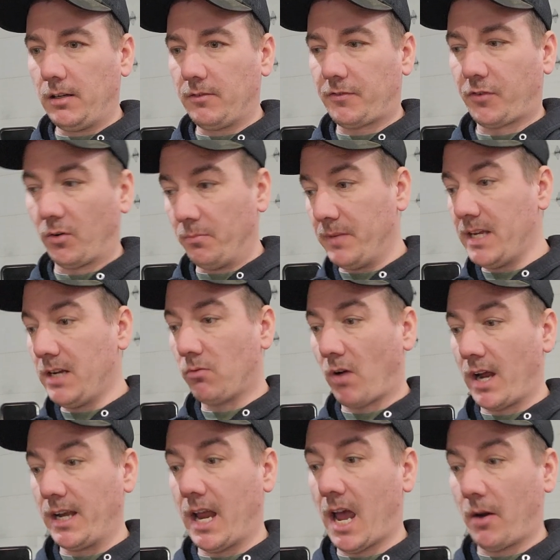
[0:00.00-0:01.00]
for me
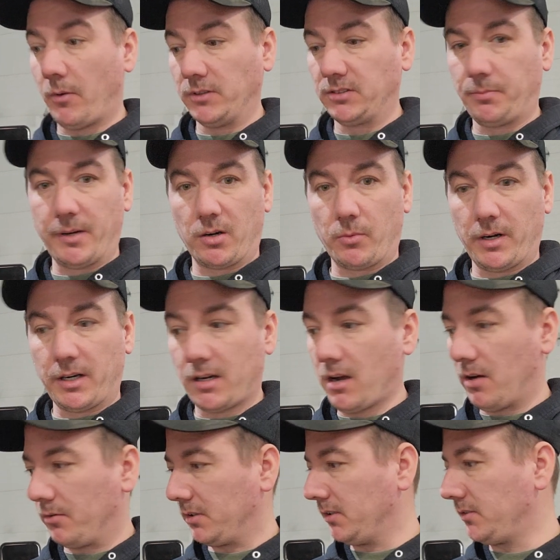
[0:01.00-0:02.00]
right now is a better way to
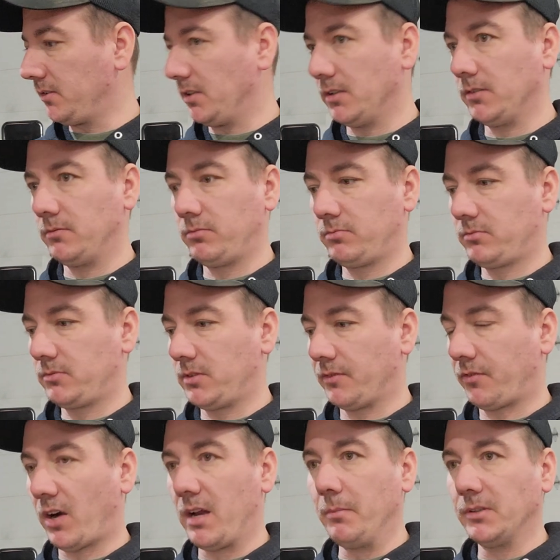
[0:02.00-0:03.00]
go. That the, the
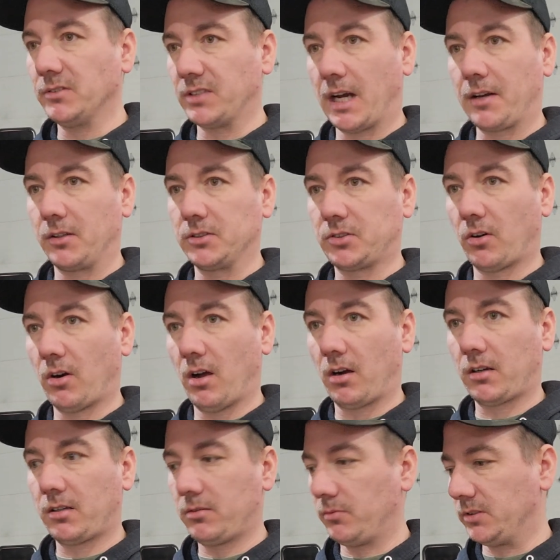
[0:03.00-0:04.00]
frame is out of the
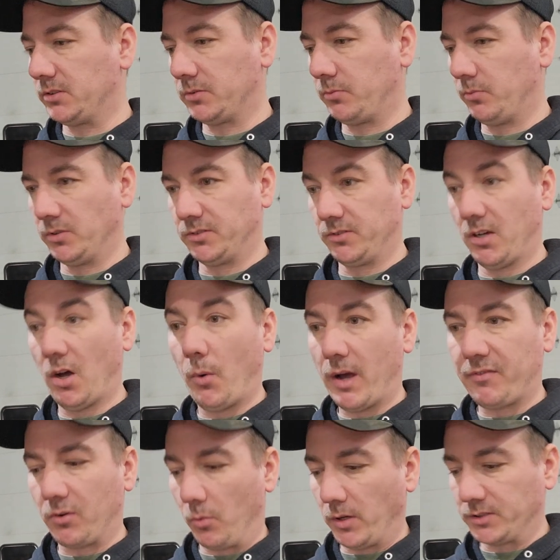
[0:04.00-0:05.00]
truck, which was no
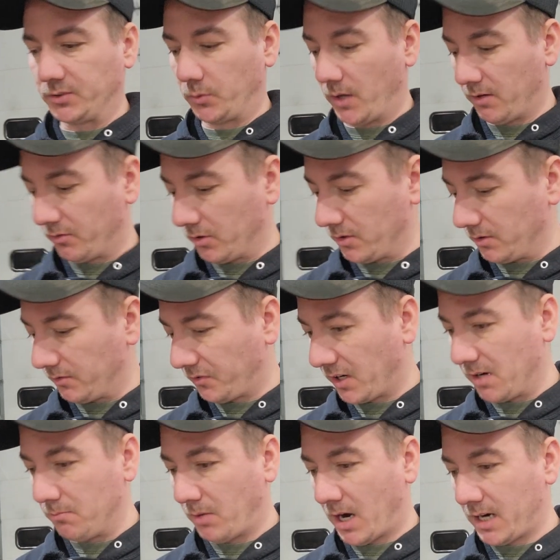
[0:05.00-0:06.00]
effort whatsoever. The
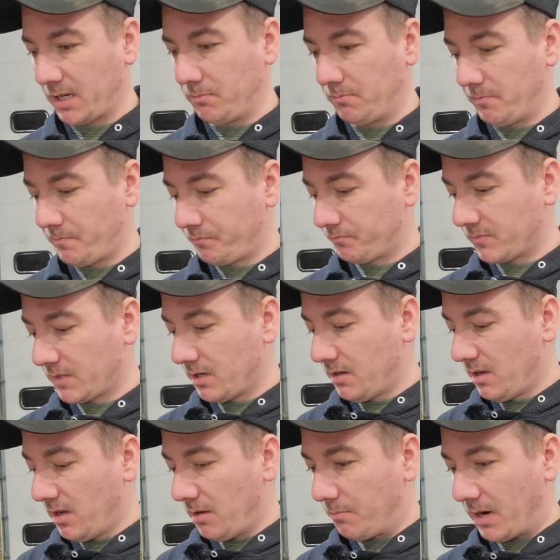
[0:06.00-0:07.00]
freaking body
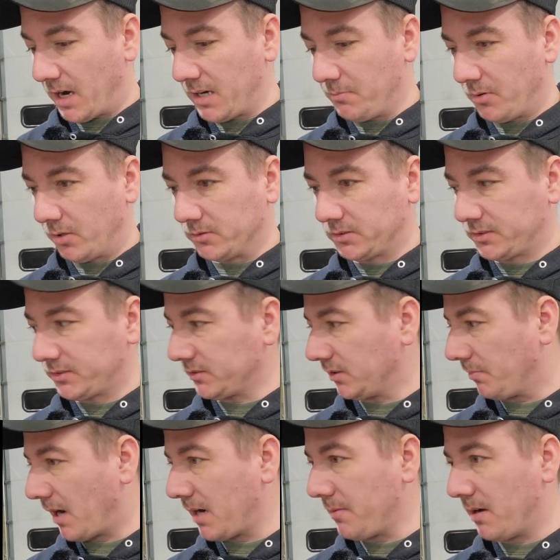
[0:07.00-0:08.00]
body bolts,
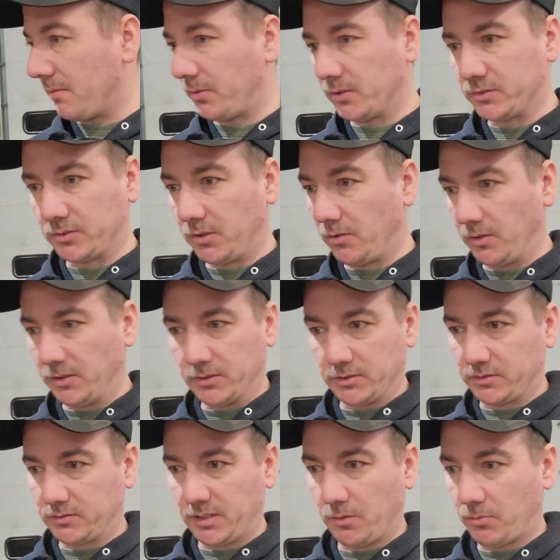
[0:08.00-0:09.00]
the body mount bolts, literally
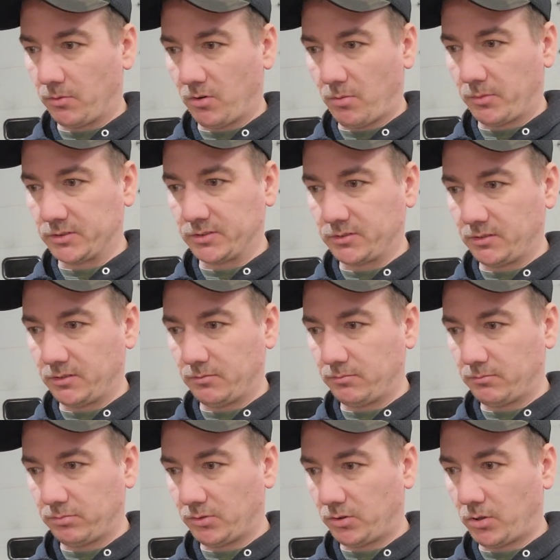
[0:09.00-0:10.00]
just they were almost a
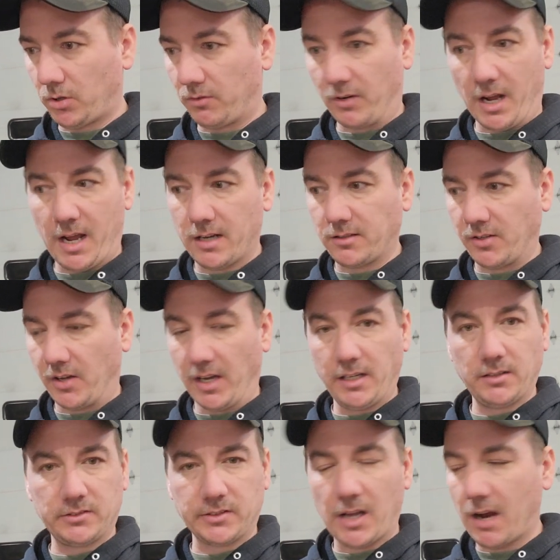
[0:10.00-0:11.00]
little over hand
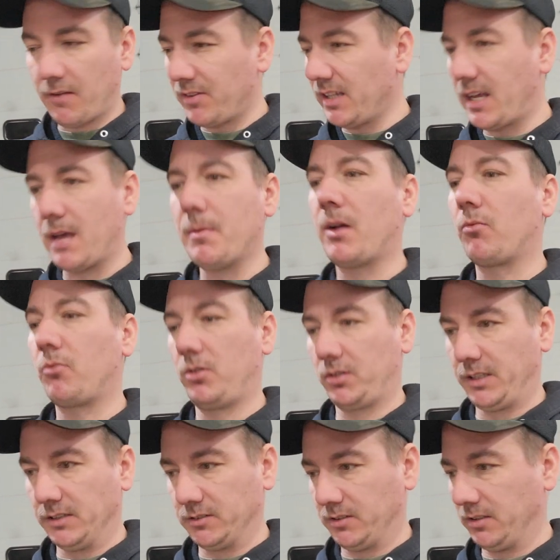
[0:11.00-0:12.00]
tight. So everything came out
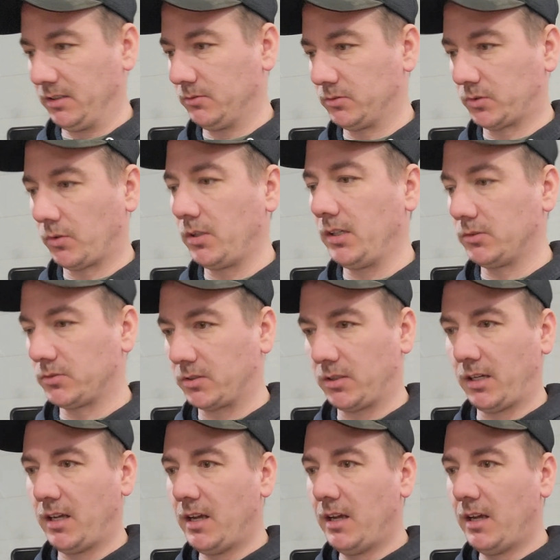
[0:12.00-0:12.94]
real easy. It was, re- it was